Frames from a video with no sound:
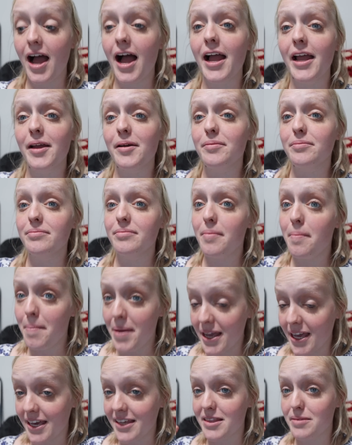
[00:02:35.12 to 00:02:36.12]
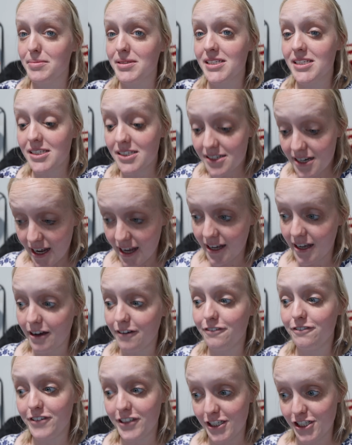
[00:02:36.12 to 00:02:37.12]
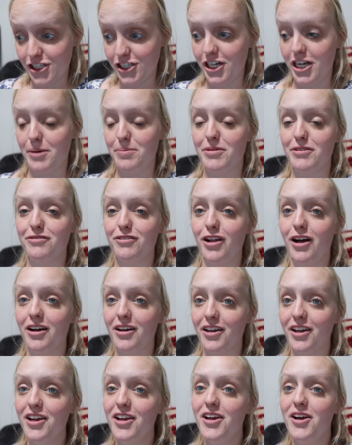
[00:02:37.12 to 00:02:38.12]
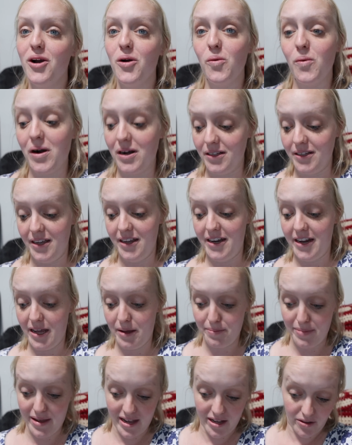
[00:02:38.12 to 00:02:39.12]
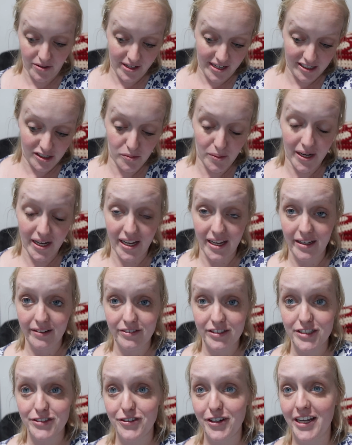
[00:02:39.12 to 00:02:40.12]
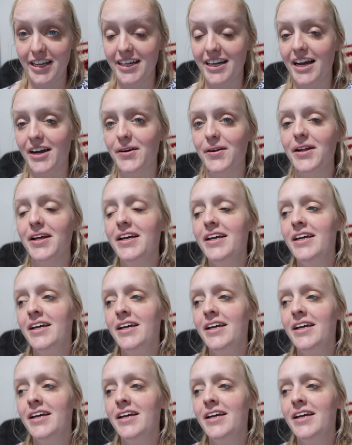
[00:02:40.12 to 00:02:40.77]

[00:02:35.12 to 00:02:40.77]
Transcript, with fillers: I am making the mistake of finishing up the vlog while eating a bagel. That's why Eve is freaking out.